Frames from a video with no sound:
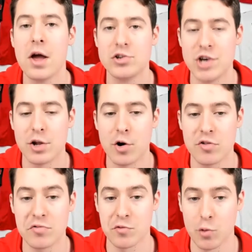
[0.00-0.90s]
Jalen
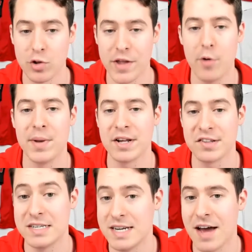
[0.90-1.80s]
Hurts was ruled out, because
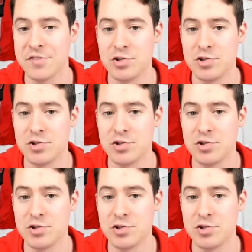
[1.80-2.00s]
they did have the